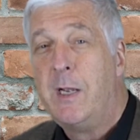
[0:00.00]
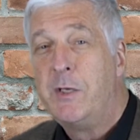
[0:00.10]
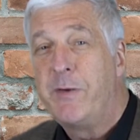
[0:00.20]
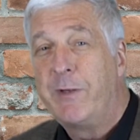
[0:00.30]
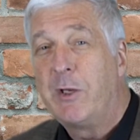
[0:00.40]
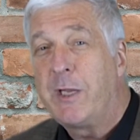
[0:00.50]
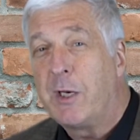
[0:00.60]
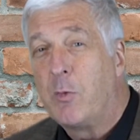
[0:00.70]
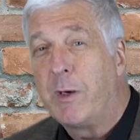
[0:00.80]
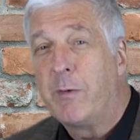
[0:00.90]
So if you look at a
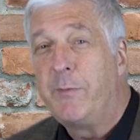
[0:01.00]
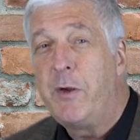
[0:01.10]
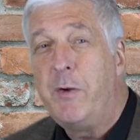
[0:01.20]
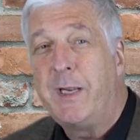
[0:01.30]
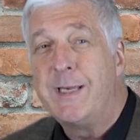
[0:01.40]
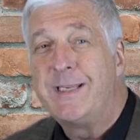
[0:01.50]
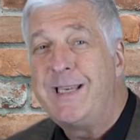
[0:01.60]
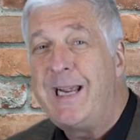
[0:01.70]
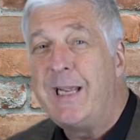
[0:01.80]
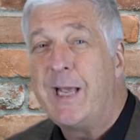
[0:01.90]
quick review, you can
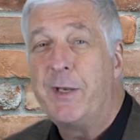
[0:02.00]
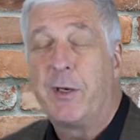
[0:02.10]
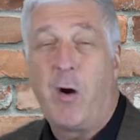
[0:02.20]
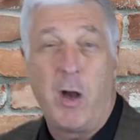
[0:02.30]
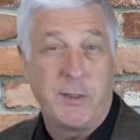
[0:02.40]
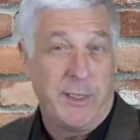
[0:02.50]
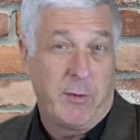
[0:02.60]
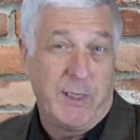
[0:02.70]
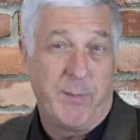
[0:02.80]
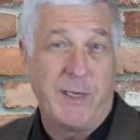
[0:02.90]
see that the cost
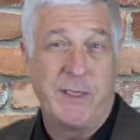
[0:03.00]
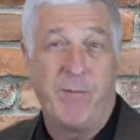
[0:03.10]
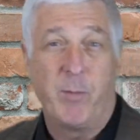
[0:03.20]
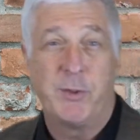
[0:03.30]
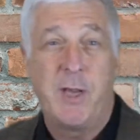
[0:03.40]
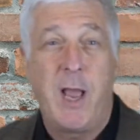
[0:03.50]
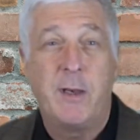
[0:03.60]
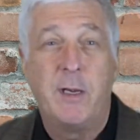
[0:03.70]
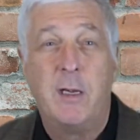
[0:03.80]
increased by 7%,